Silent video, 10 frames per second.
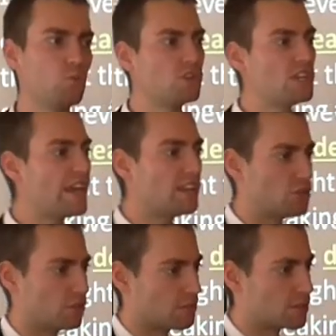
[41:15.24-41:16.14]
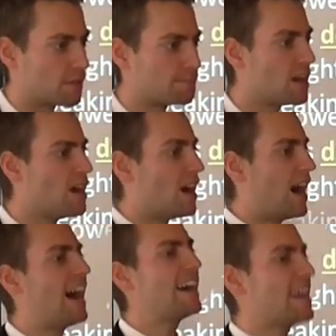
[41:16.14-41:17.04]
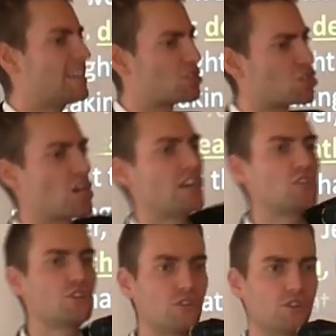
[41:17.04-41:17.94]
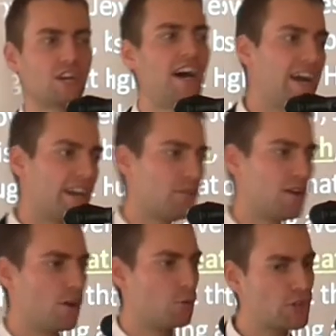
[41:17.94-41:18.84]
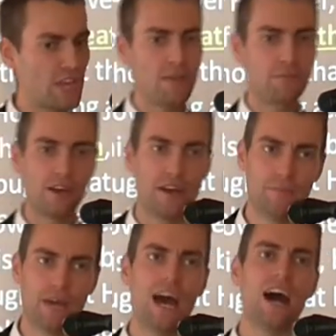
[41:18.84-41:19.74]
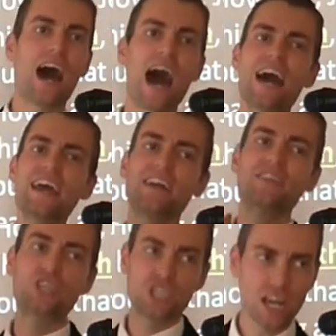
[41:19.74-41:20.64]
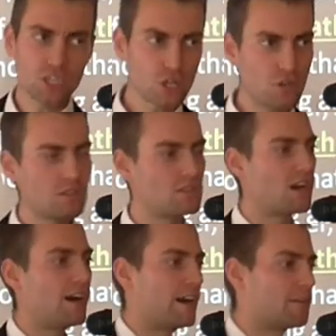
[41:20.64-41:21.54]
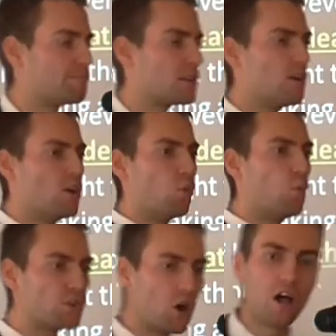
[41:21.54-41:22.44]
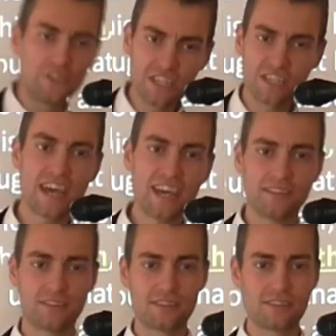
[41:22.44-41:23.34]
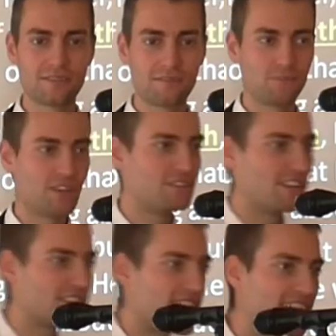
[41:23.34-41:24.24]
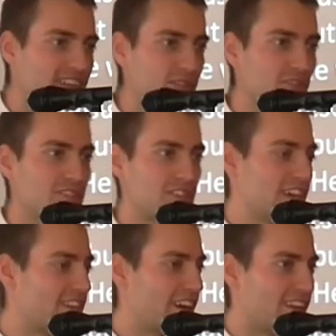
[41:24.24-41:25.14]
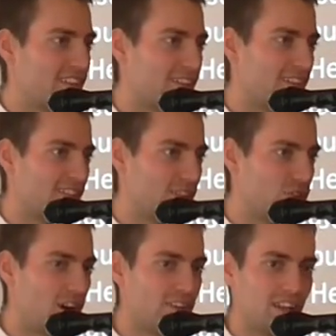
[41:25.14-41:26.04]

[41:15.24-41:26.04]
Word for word: with the angels. I had such a good time with Abraham. I had such a good time with all the saints. Does Lazarus say that in John